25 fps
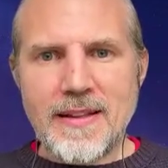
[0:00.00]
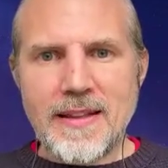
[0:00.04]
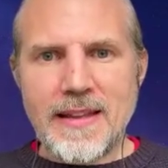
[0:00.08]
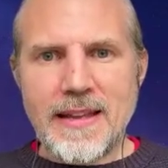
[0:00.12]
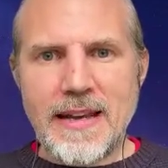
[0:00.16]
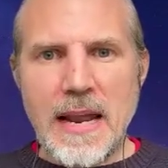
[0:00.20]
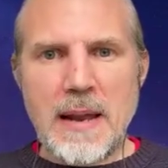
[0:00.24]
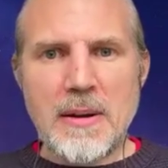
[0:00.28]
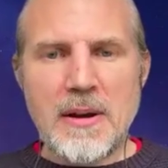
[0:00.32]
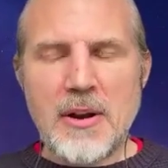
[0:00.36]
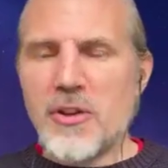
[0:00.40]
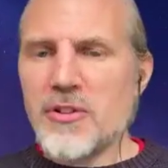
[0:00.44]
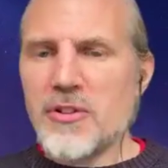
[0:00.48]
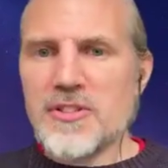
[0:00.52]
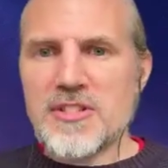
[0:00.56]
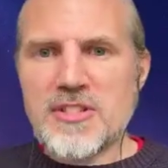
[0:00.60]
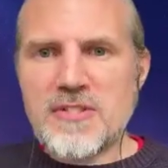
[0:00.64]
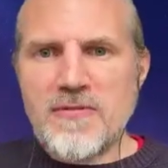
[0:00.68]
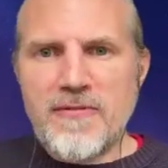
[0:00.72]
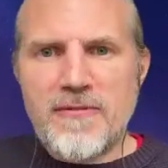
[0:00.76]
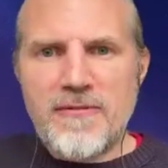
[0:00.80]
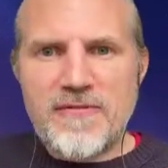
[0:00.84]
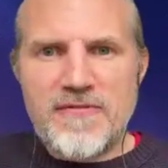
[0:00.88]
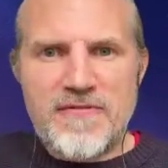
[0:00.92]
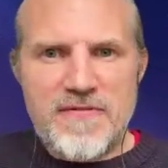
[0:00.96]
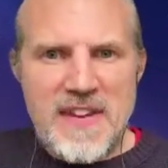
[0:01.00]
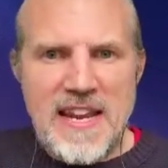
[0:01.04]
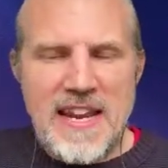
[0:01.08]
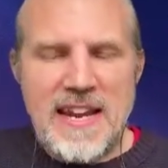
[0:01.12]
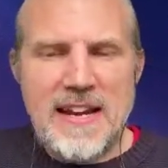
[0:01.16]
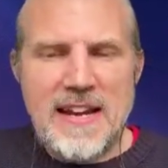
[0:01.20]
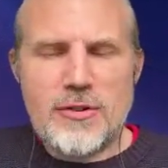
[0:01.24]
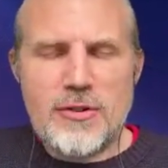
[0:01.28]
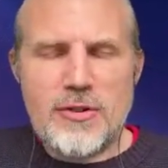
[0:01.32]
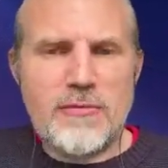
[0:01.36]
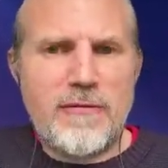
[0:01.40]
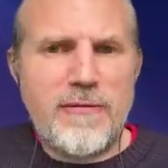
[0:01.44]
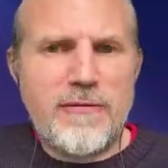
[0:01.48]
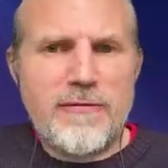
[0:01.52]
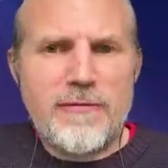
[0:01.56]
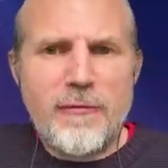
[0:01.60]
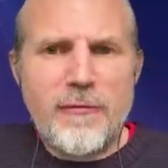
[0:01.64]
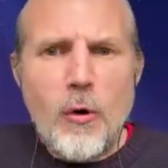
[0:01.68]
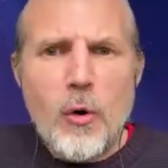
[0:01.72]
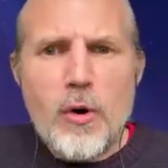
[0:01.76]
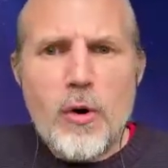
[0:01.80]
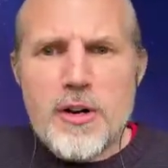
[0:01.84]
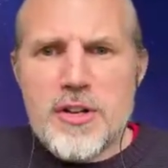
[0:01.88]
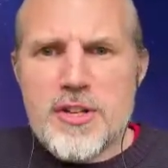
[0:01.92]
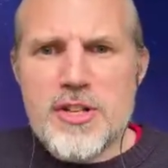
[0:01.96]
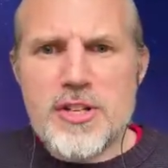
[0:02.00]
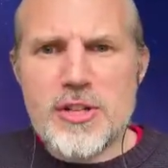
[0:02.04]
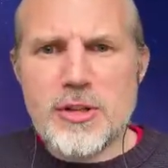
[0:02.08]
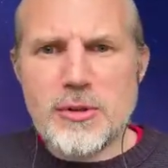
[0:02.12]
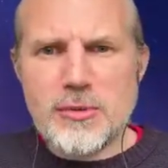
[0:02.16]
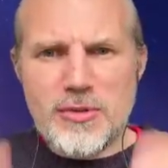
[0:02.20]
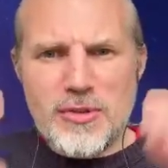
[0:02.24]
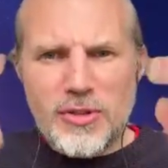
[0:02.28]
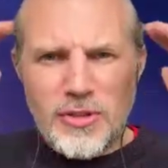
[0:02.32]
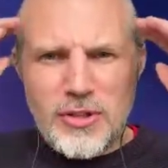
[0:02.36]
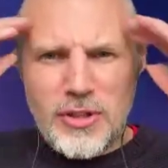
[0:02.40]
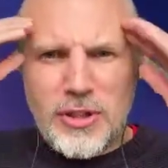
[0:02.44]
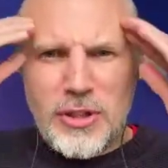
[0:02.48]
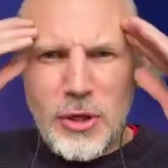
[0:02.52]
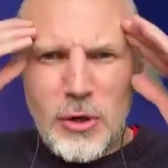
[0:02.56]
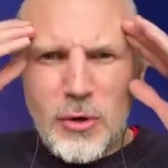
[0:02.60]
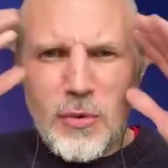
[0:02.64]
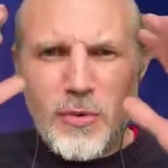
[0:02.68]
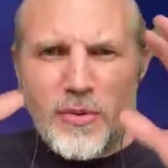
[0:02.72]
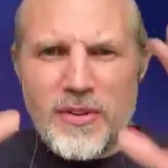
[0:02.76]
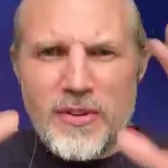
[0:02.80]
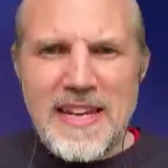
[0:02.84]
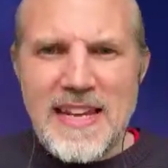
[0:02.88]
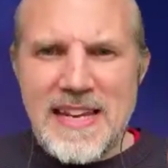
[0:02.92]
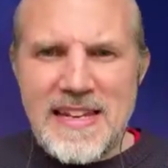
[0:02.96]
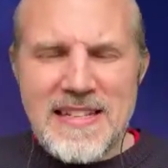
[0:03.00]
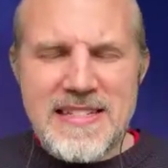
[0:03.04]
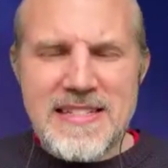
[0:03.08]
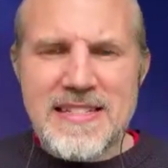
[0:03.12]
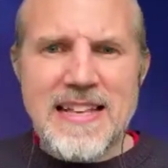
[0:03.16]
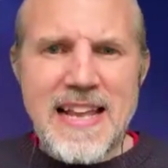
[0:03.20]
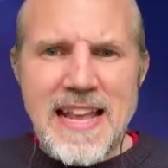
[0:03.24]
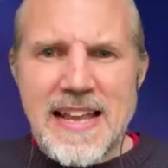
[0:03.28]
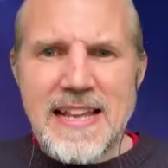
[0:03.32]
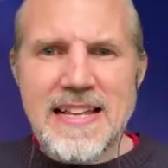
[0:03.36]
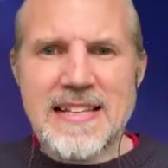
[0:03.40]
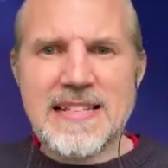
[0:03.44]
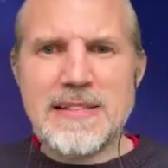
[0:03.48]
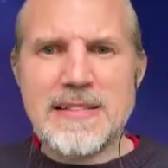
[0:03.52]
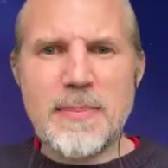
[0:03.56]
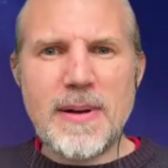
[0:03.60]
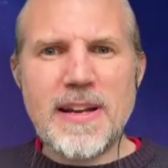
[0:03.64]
And I'm not here to force you to do these things,